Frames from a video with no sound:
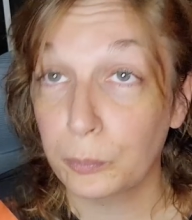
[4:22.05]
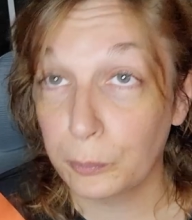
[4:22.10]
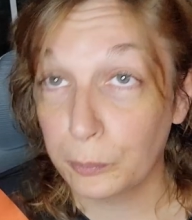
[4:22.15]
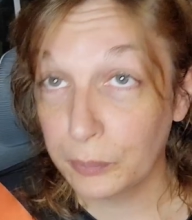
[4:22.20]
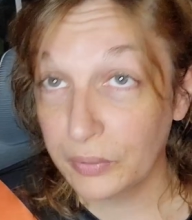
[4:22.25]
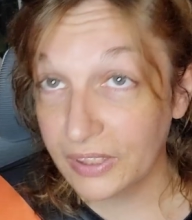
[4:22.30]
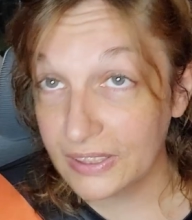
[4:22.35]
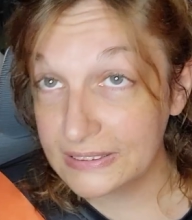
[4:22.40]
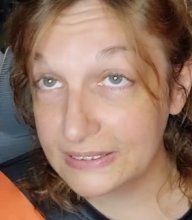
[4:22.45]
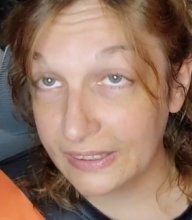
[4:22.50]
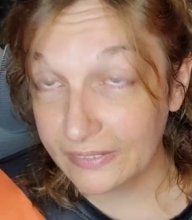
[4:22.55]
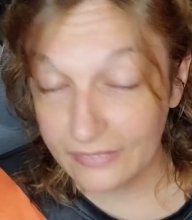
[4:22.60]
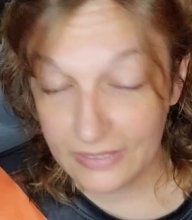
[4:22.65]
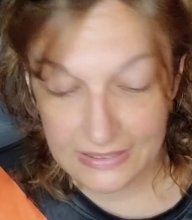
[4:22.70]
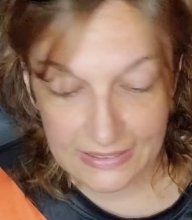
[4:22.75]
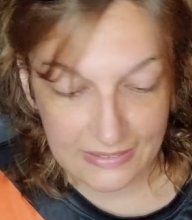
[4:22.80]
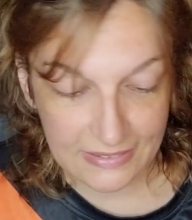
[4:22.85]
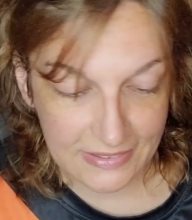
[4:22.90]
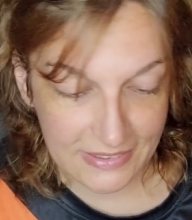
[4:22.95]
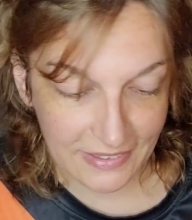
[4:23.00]
But as I
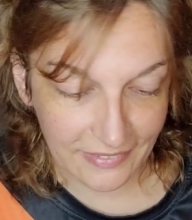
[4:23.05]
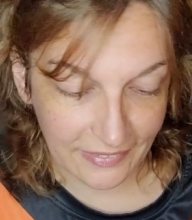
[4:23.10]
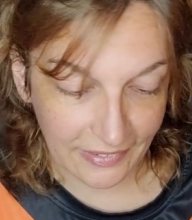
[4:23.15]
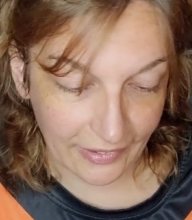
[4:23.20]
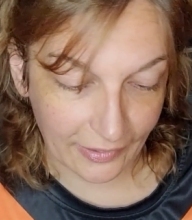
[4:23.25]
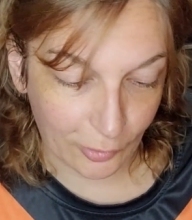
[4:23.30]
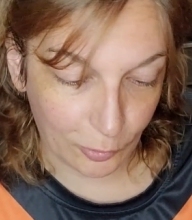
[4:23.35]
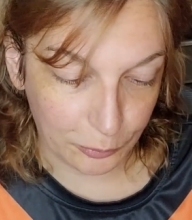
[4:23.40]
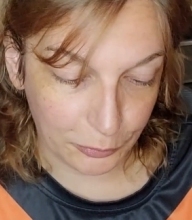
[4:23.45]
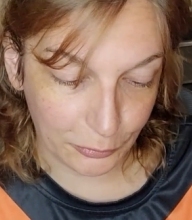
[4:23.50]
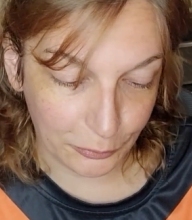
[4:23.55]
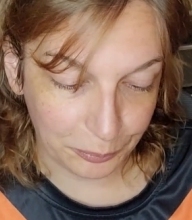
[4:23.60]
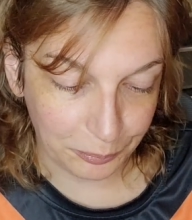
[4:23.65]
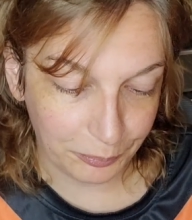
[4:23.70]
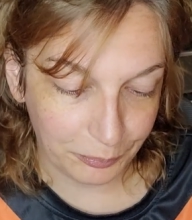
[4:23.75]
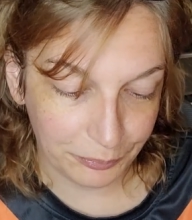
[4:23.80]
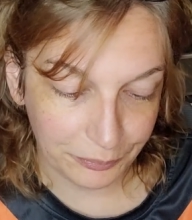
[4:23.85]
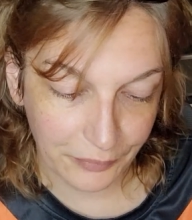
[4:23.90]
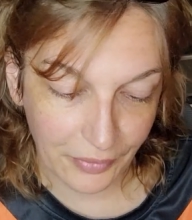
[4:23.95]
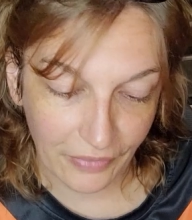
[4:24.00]
listen to the album,